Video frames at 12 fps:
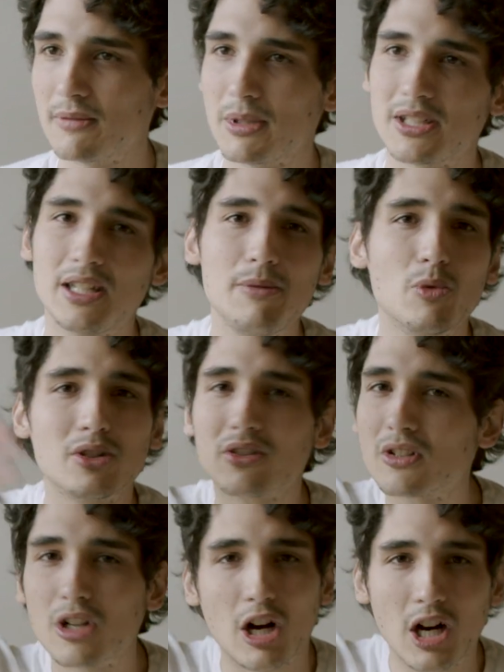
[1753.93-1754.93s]
My team
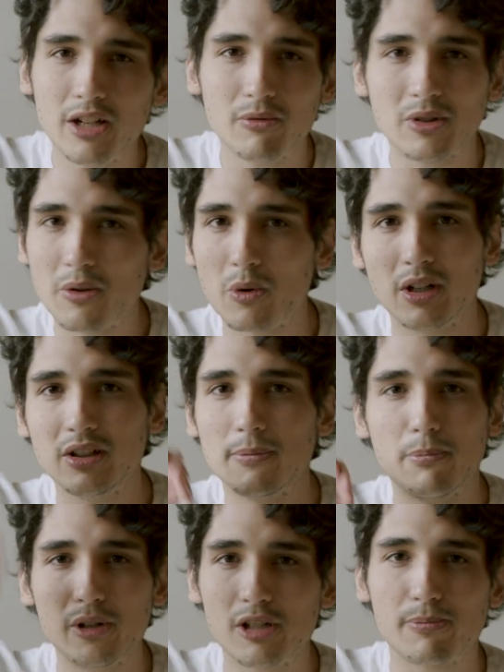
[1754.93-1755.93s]
was gone. They were in the
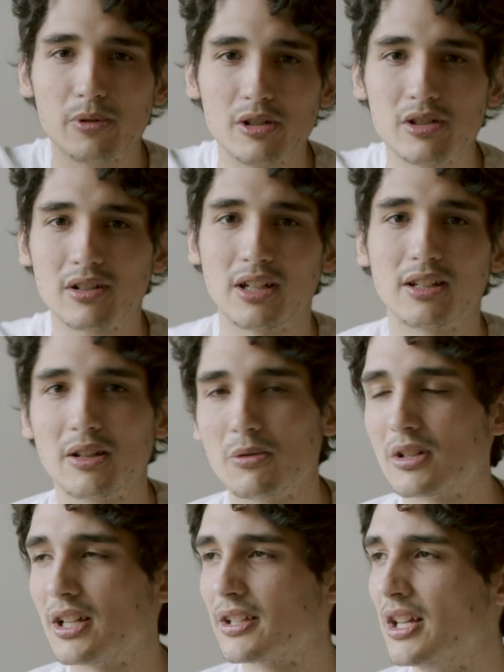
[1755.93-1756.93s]
bush, like they
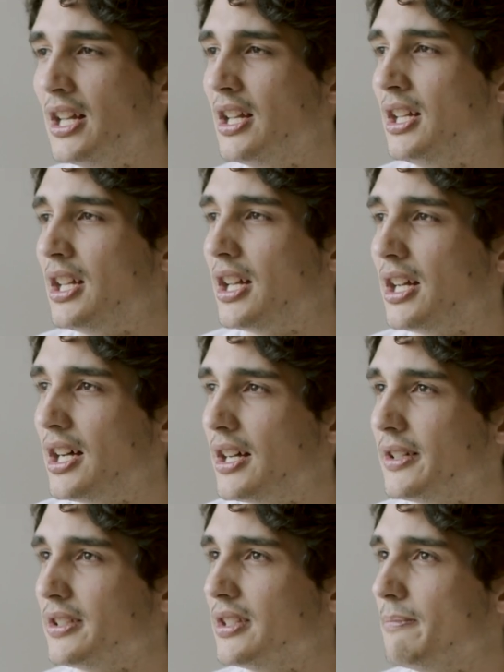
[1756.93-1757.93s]
were like
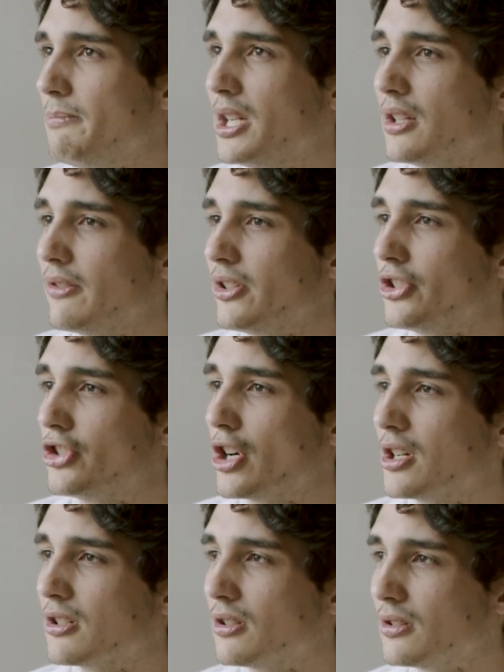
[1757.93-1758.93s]
in the middle of the
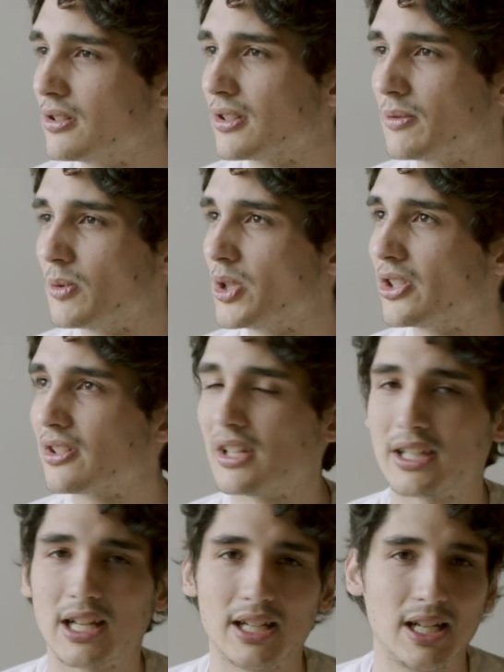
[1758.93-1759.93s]
jungle, which is
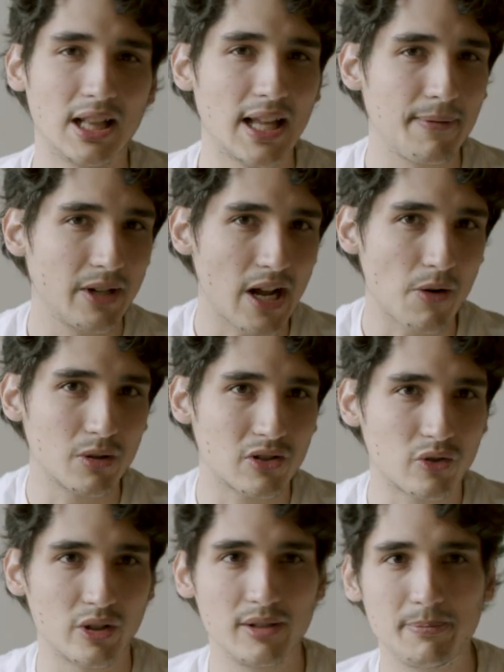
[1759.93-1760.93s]
like an 11-hour
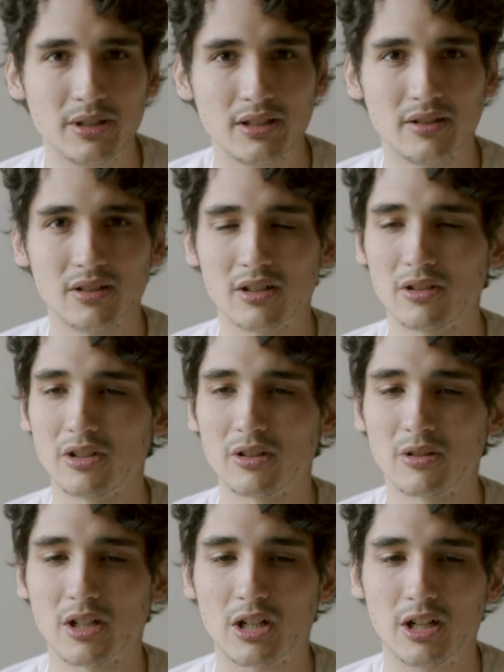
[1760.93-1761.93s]
trip on
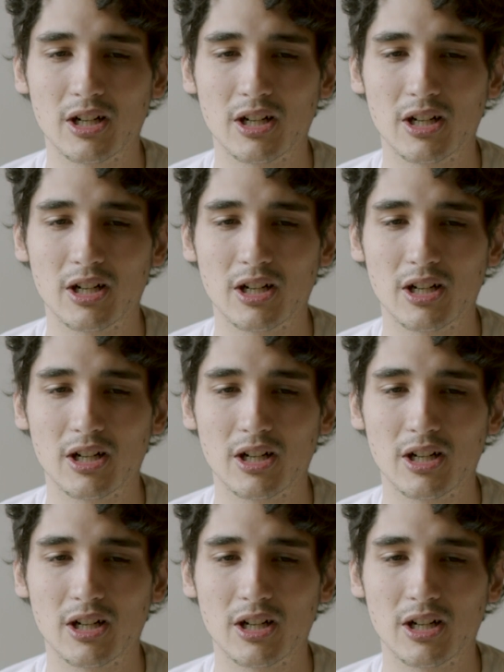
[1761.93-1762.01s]
a car.